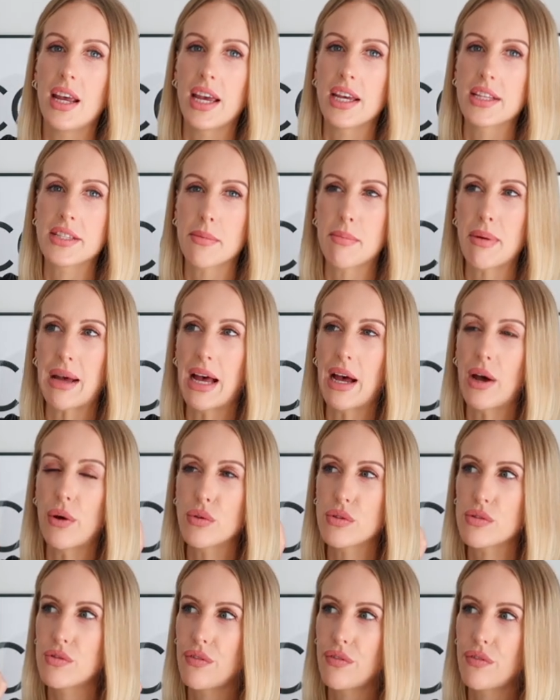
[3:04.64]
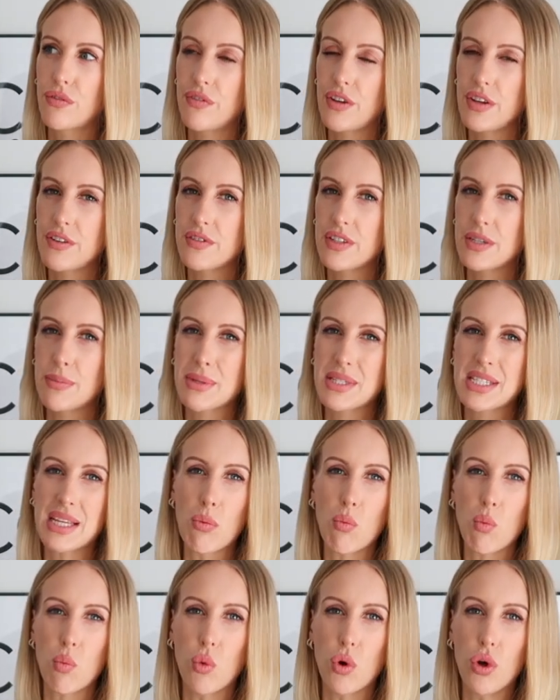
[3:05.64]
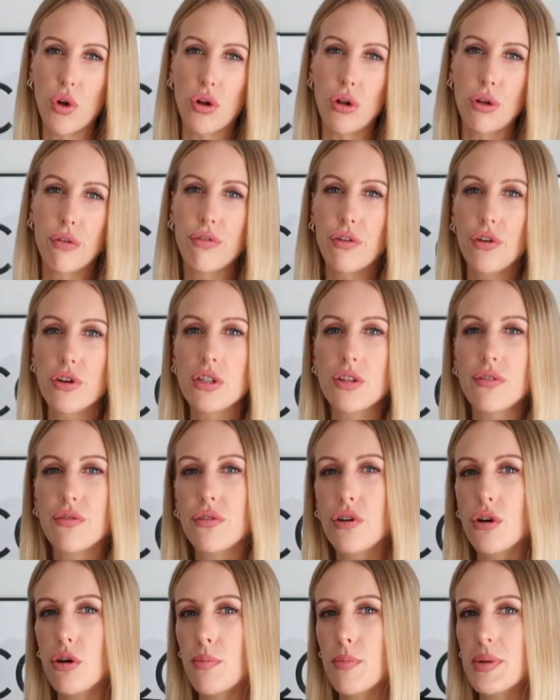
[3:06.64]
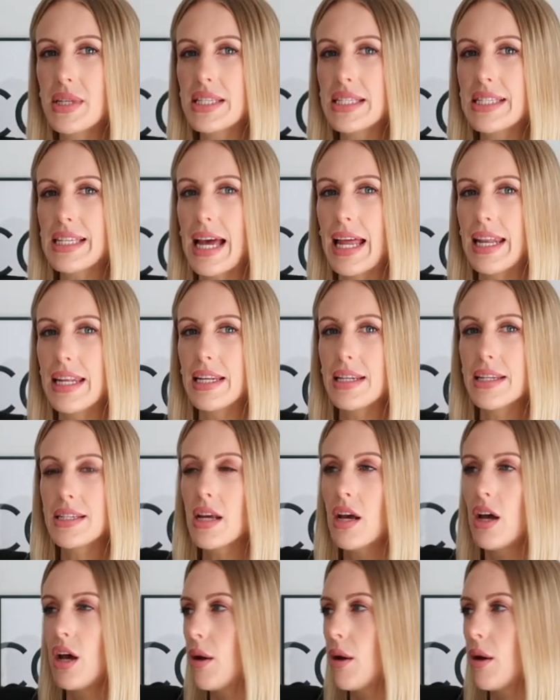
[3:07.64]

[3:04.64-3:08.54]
It's about 50% wool, 44%